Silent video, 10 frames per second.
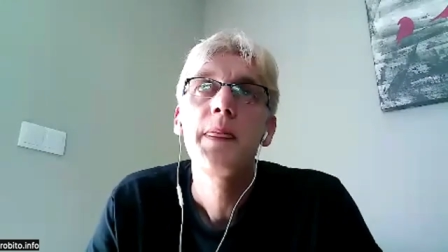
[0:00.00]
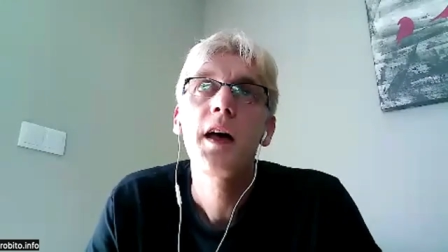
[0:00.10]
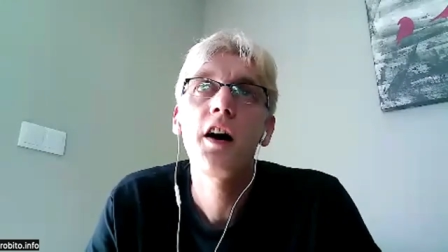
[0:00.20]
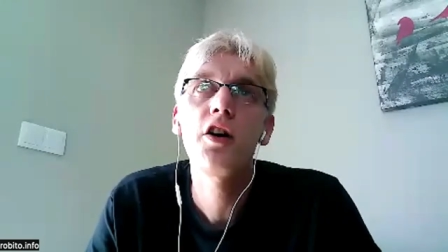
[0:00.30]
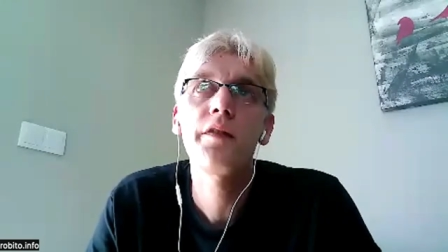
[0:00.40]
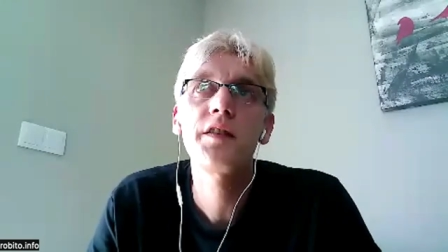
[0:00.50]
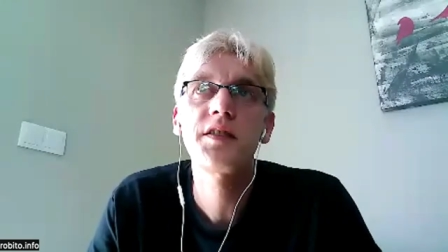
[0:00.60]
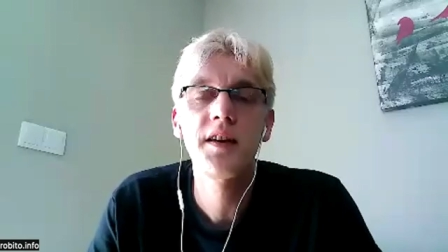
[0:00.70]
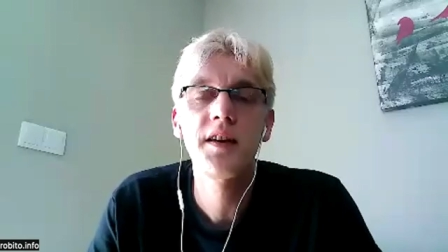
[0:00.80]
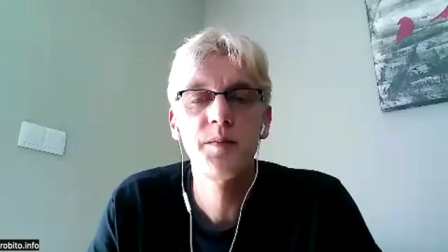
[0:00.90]
I often
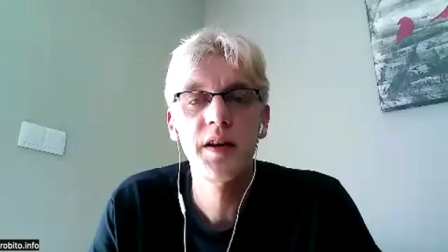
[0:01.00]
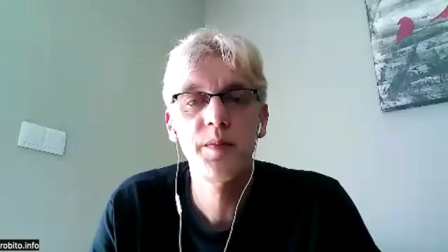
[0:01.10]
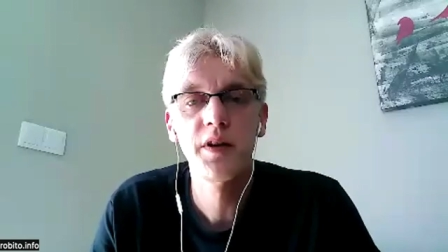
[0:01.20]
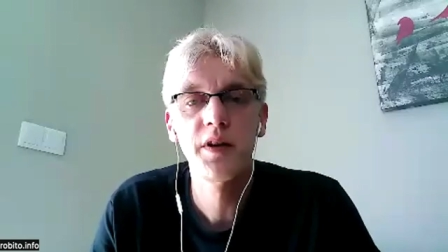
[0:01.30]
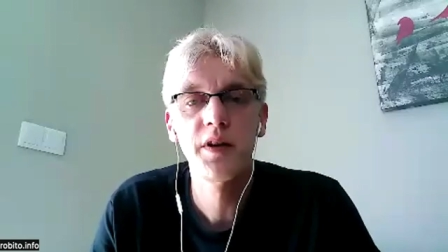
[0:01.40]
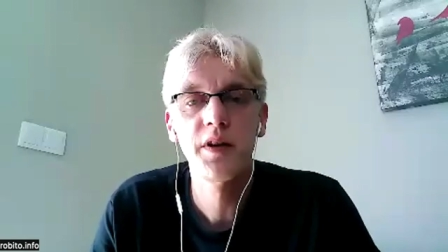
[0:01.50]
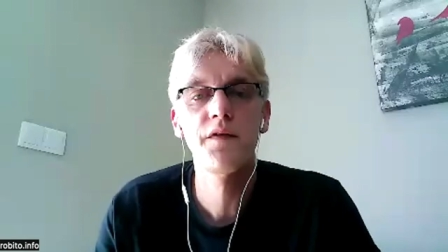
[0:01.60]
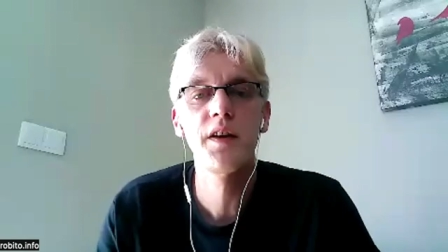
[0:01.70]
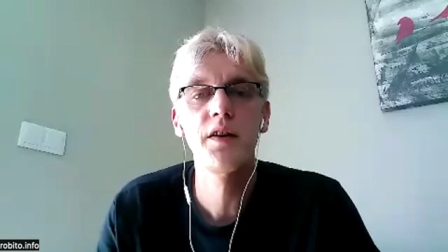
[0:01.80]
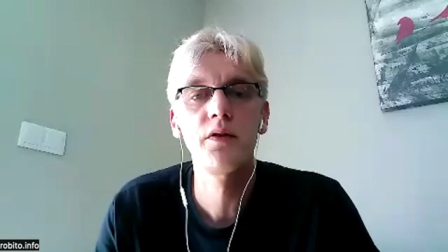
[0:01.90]
say to people, if you
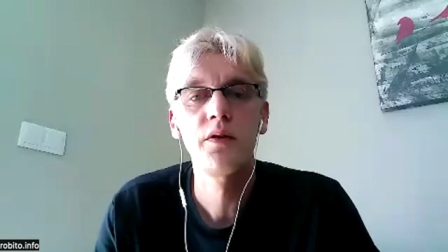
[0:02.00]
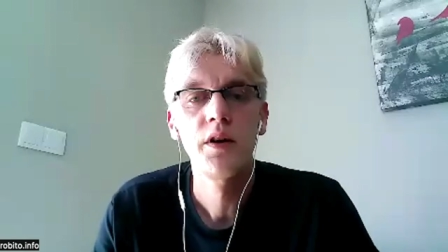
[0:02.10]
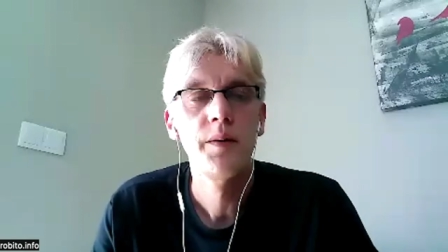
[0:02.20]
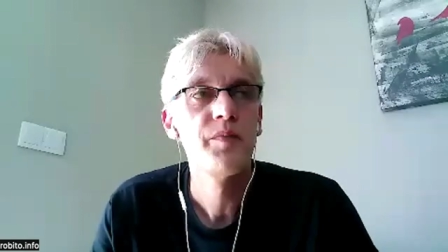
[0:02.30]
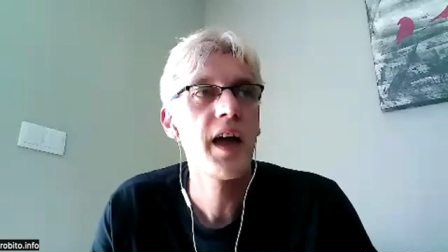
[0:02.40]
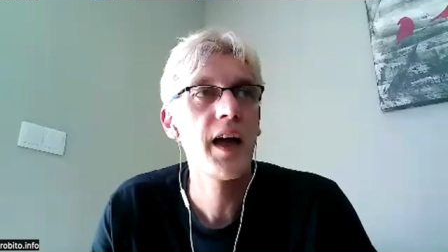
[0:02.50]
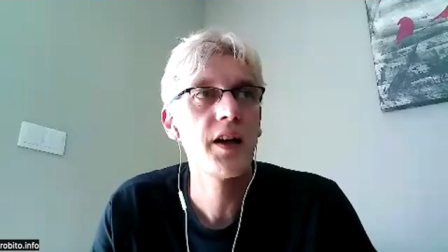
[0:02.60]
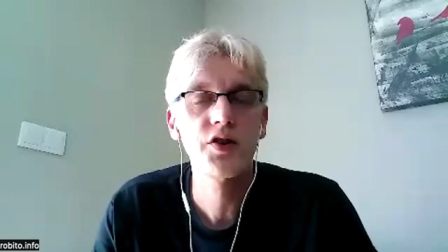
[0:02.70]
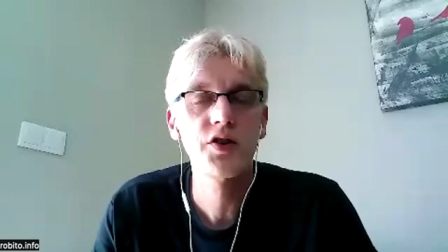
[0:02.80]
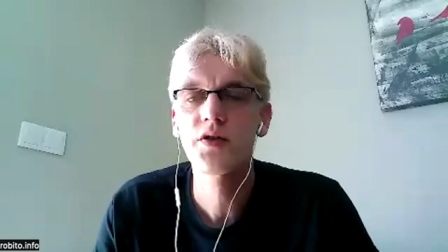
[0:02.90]
feel
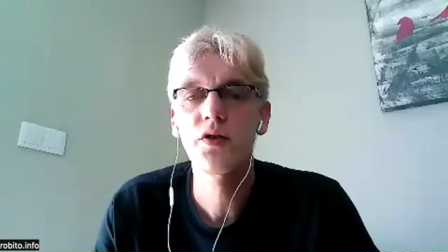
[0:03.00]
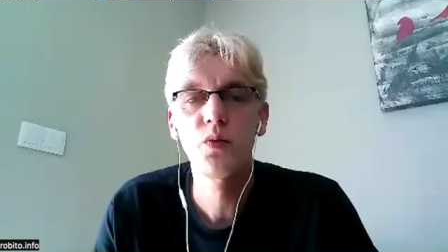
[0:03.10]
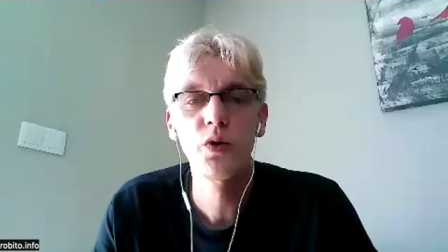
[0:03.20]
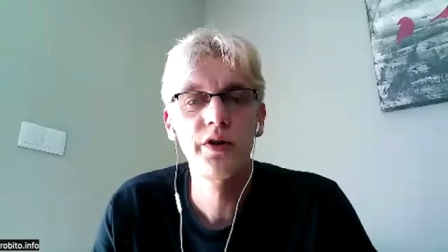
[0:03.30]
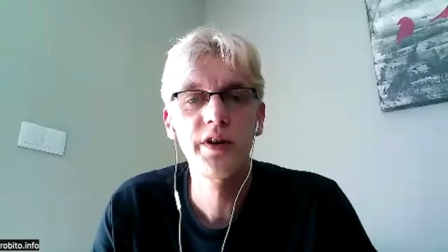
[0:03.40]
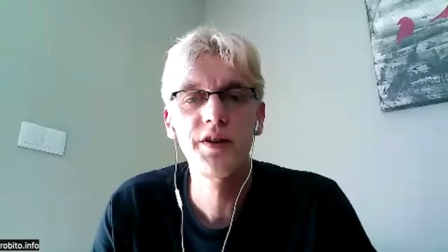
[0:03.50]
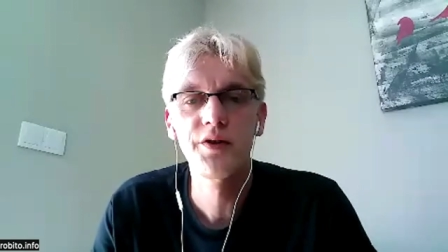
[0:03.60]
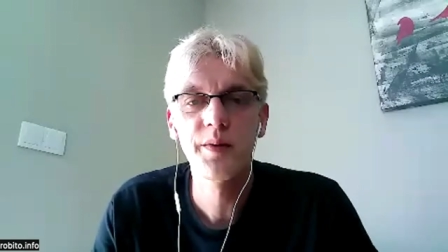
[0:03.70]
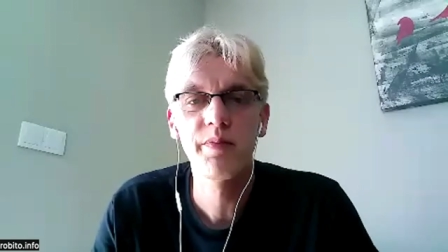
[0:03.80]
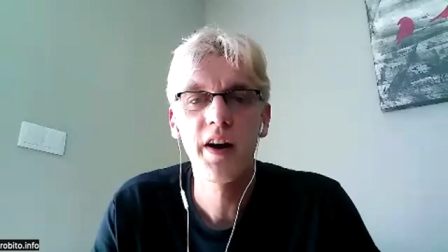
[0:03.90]
anxious or worried
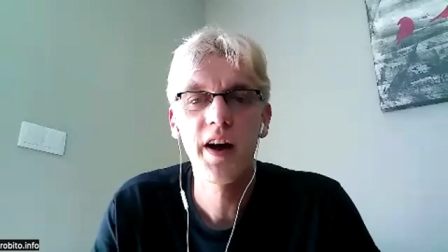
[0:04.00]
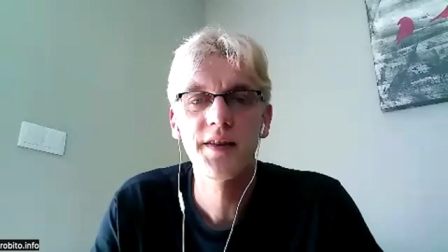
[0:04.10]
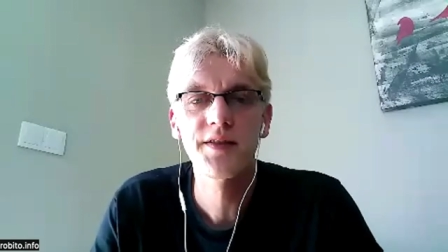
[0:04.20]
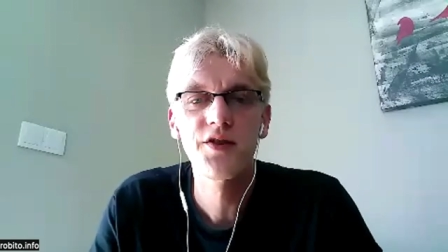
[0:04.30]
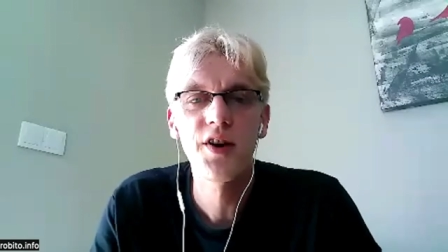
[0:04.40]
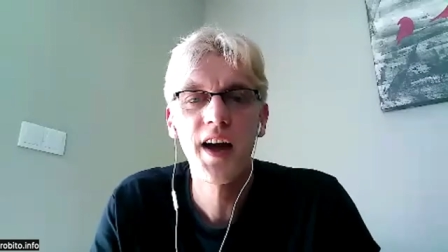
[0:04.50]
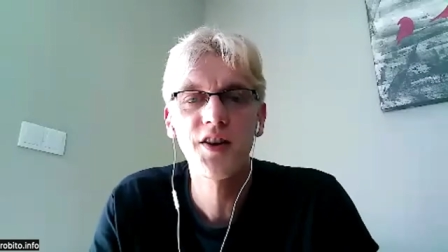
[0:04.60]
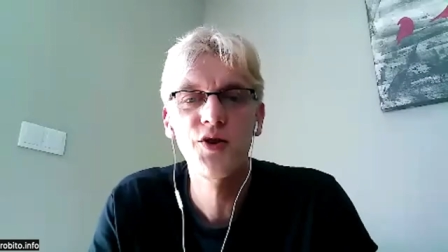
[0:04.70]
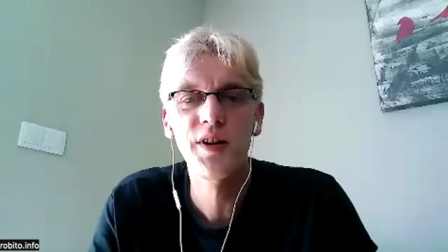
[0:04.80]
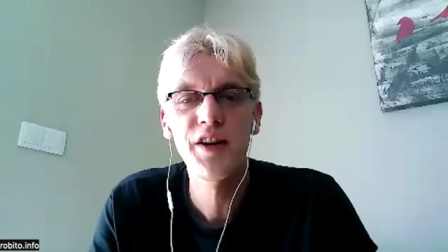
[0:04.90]
or depressed, you're
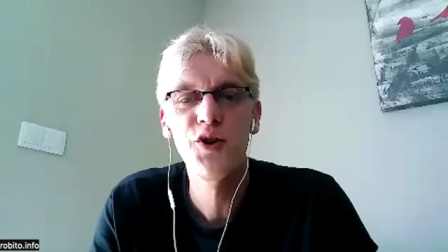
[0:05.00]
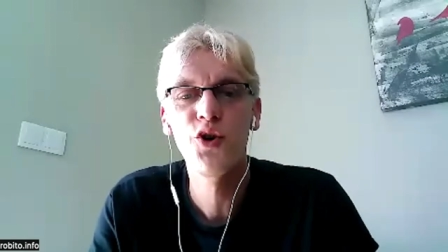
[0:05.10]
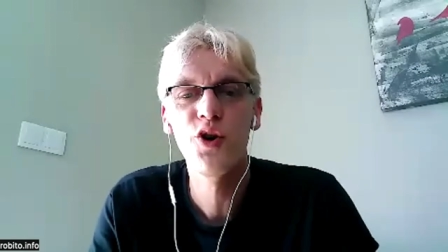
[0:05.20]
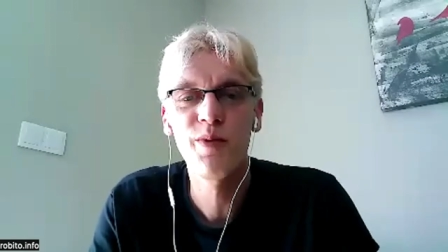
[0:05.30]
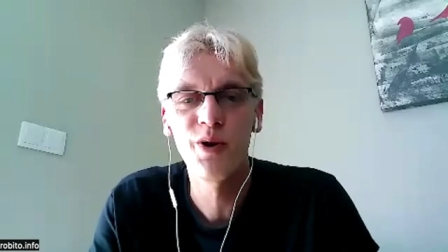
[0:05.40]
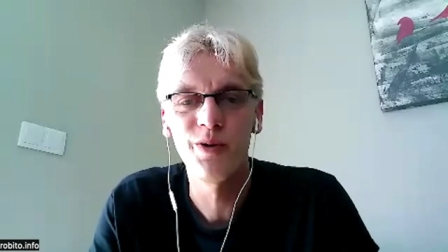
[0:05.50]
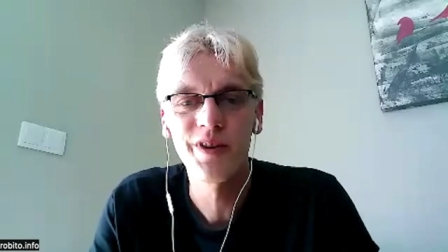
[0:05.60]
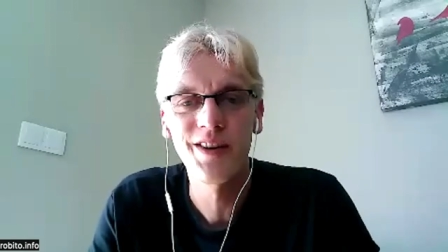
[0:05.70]
actually normal.